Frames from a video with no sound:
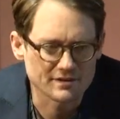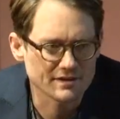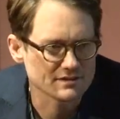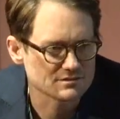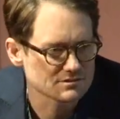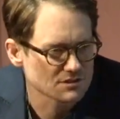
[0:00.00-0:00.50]

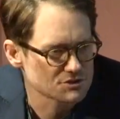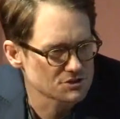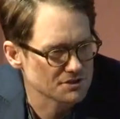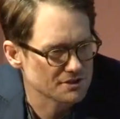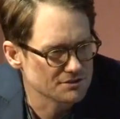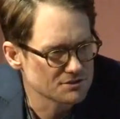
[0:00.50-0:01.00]
has
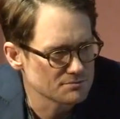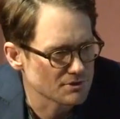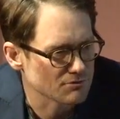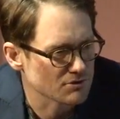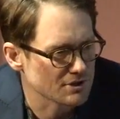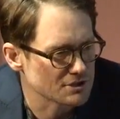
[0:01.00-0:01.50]
such an
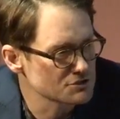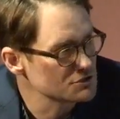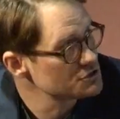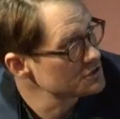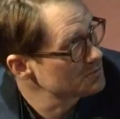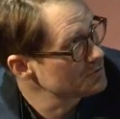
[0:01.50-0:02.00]
intimate
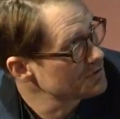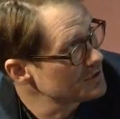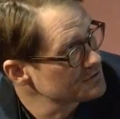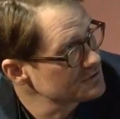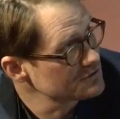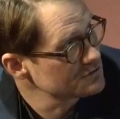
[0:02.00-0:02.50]
relationship with
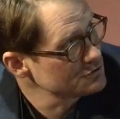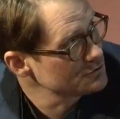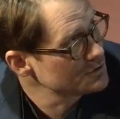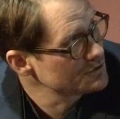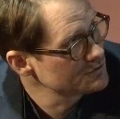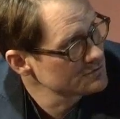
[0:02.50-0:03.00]
us as
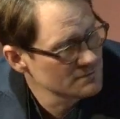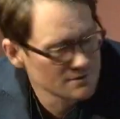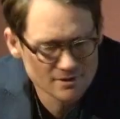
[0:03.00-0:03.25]
humans.